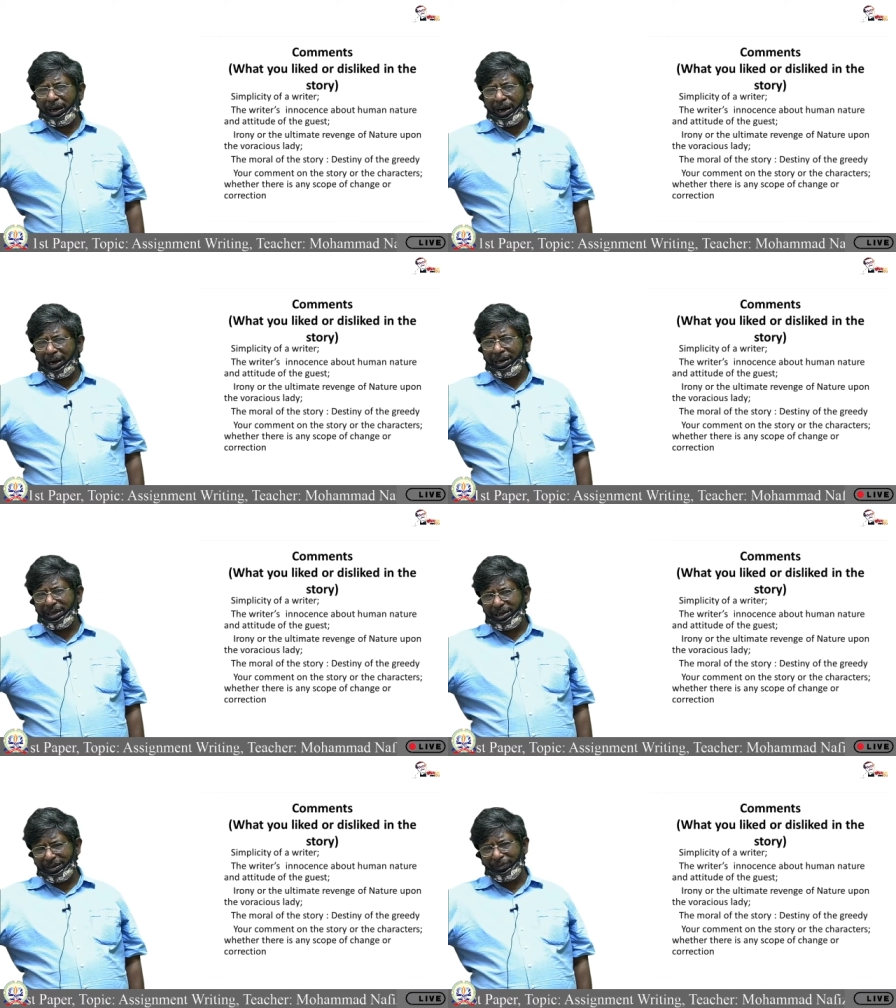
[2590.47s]
her
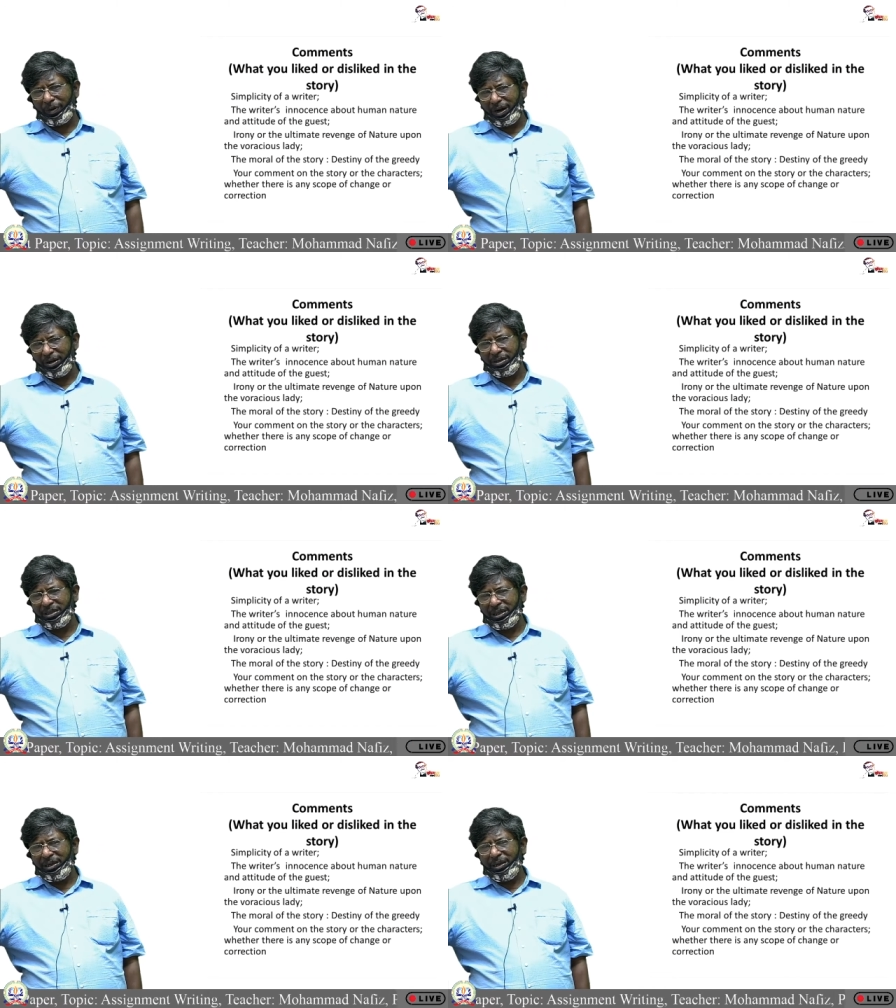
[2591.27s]
in fires,
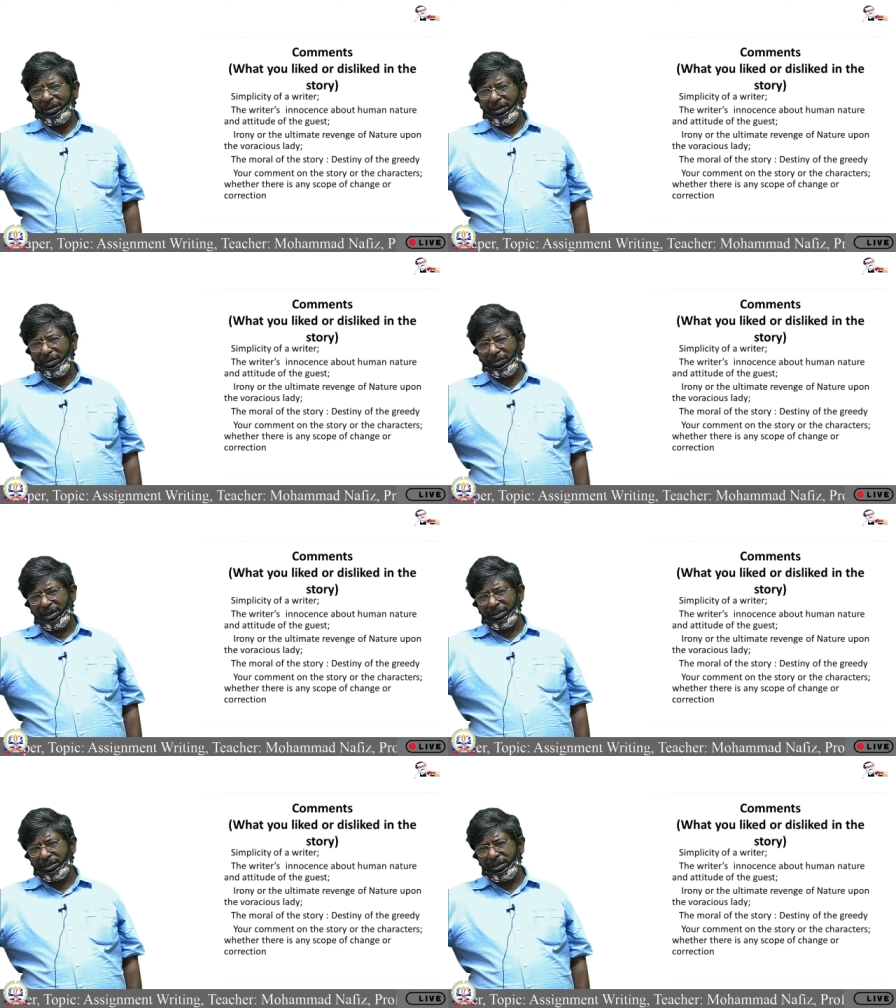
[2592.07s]
he
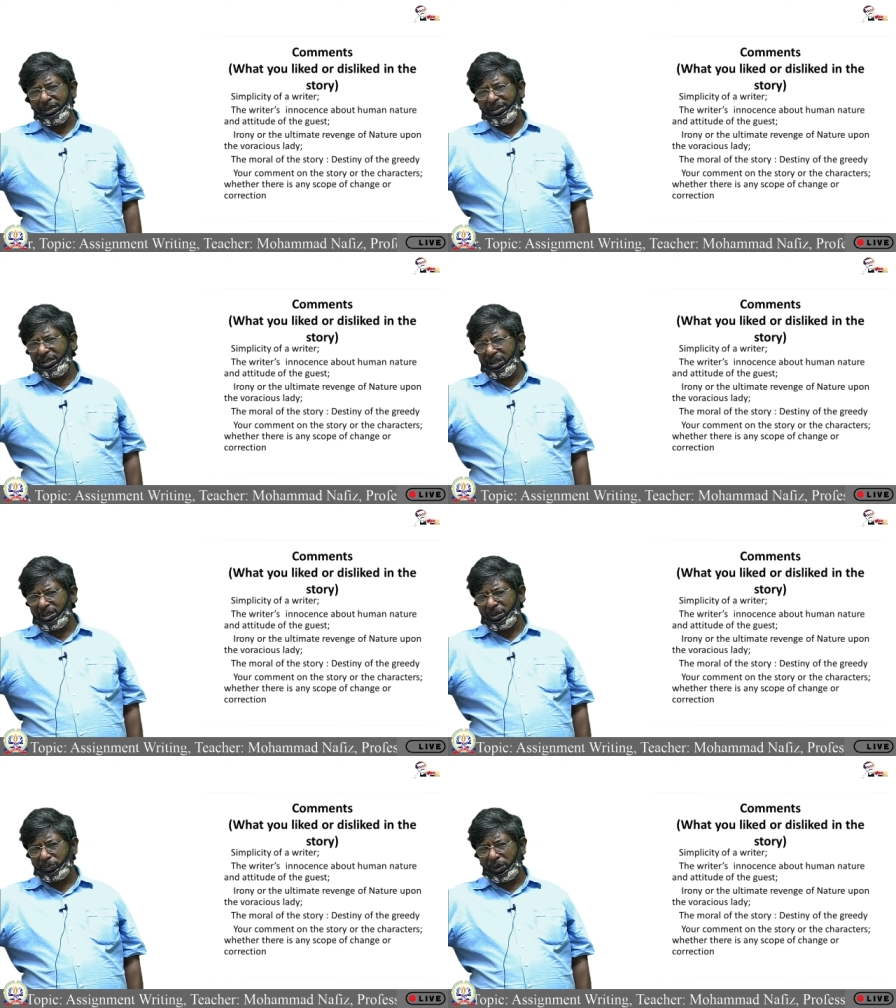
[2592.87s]
was
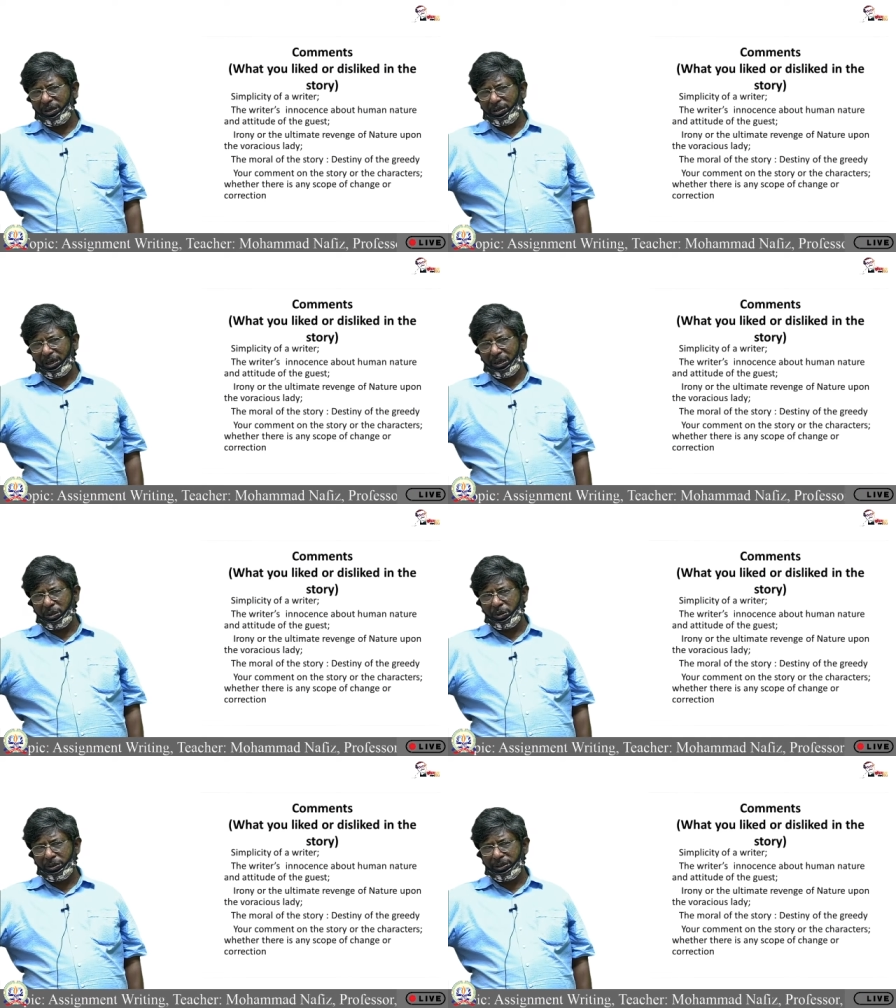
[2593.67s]
disappointed
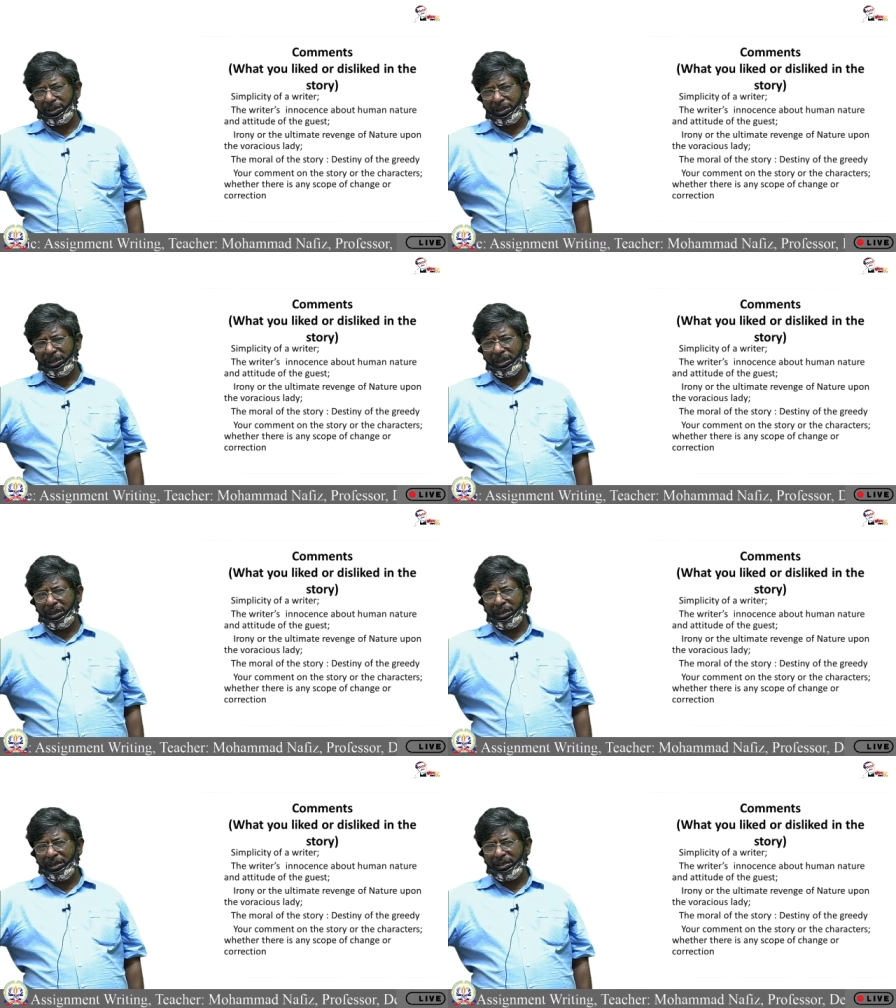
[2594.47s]
to see
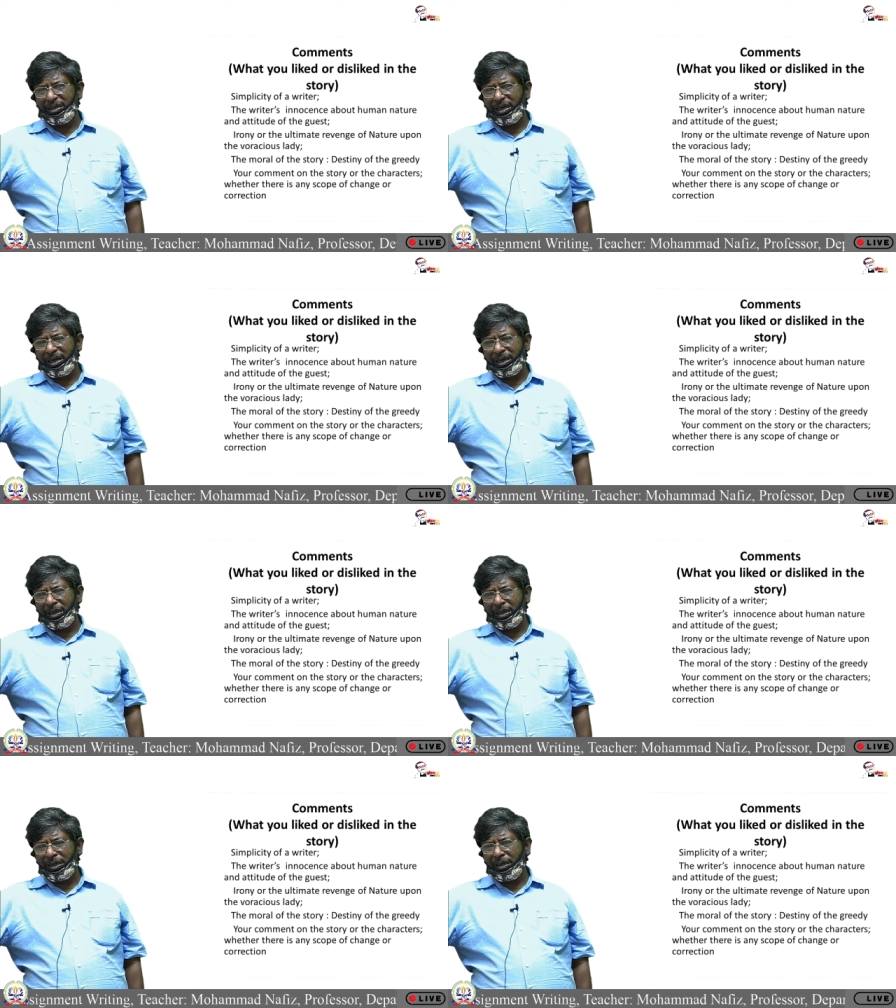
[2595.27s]
the
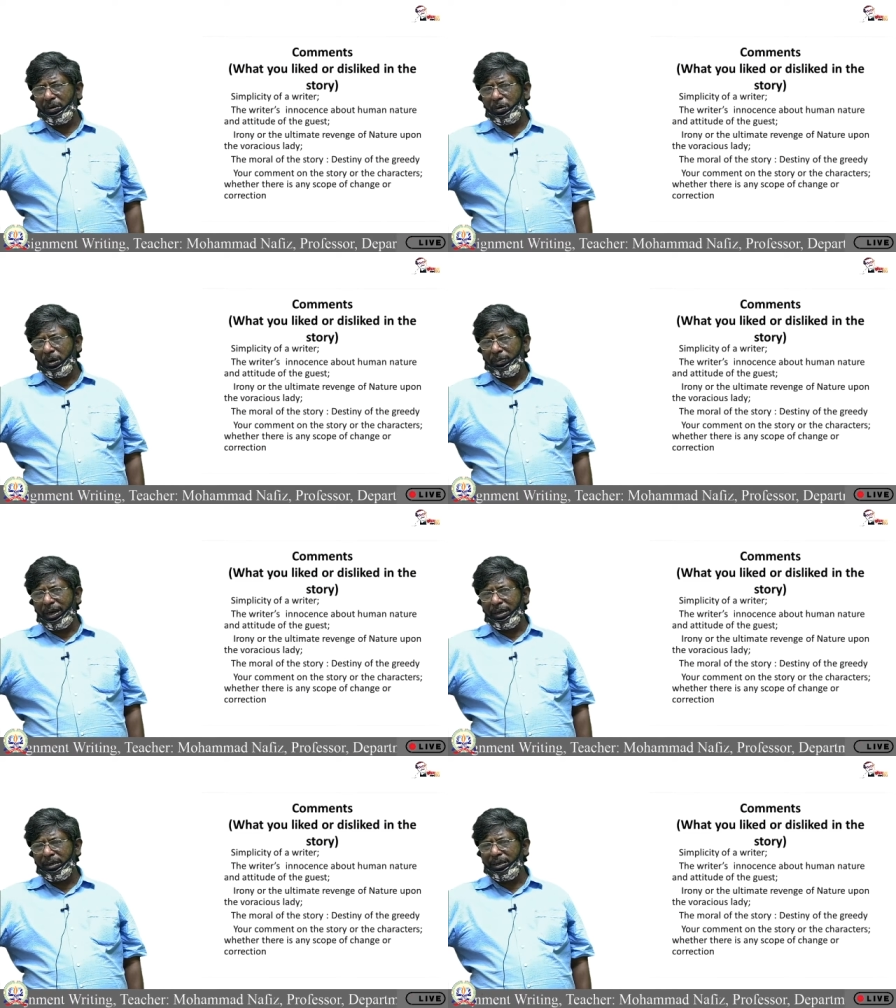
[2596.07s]

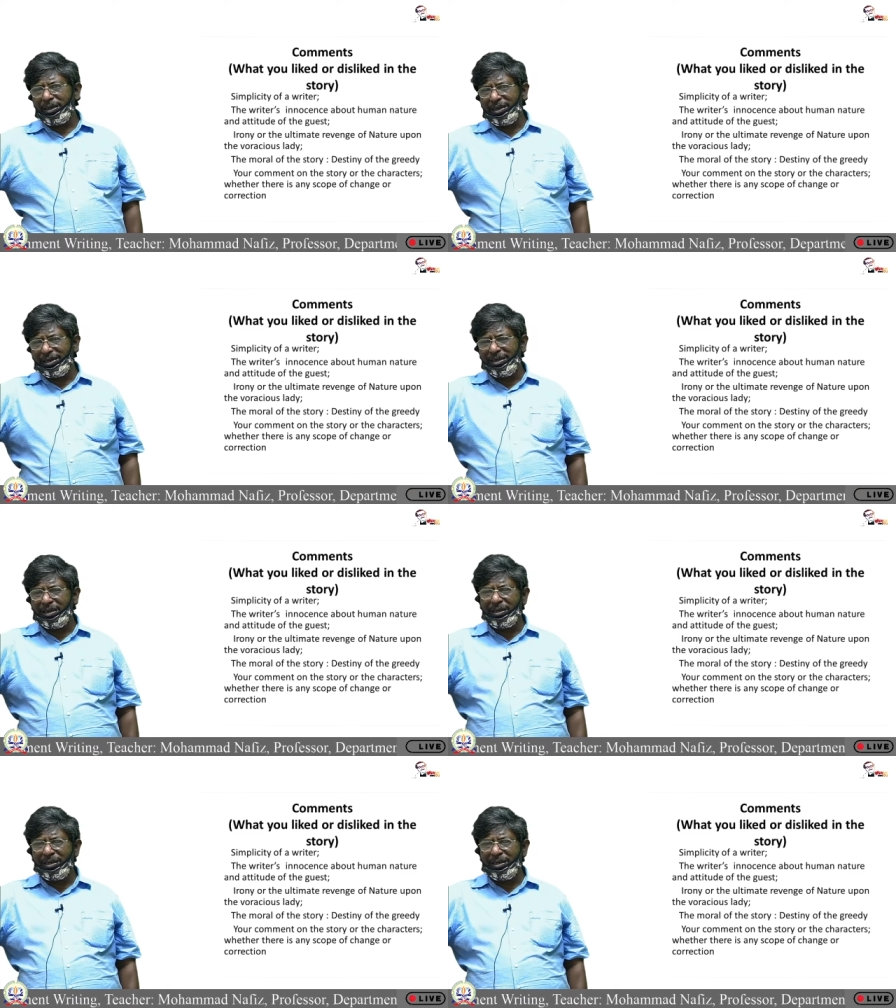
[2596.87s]
woman in